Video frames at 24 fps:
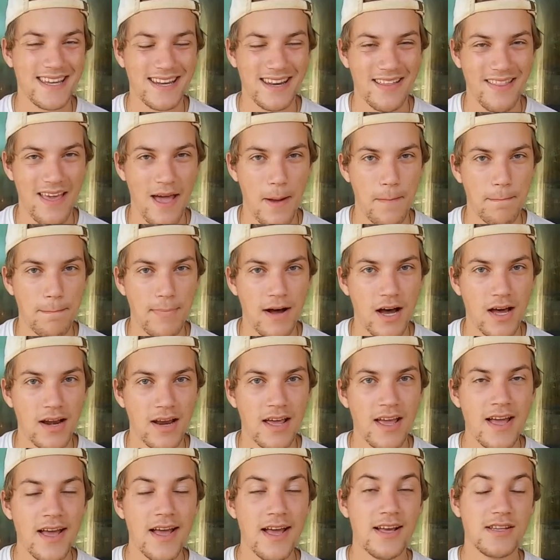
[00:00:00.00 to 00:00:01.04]
into that
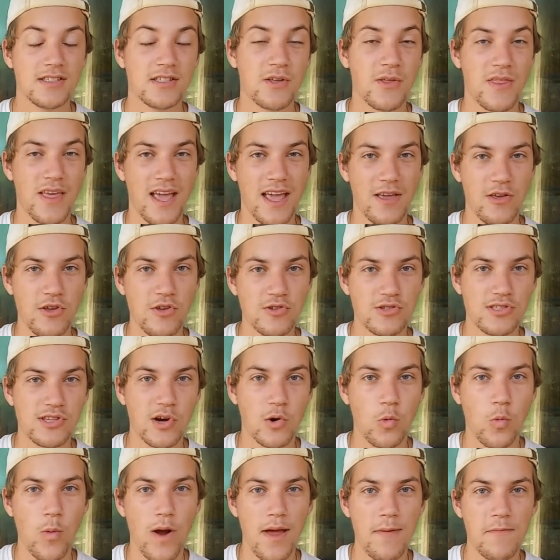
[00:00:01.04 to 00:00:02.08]
mud. So they use
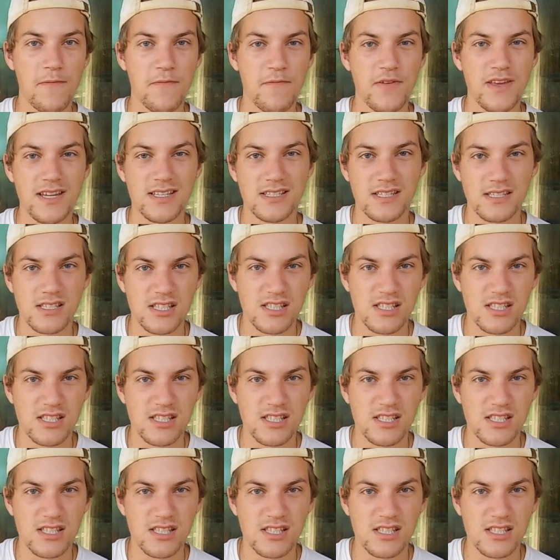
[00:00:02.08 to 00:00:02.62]
their webbed feet to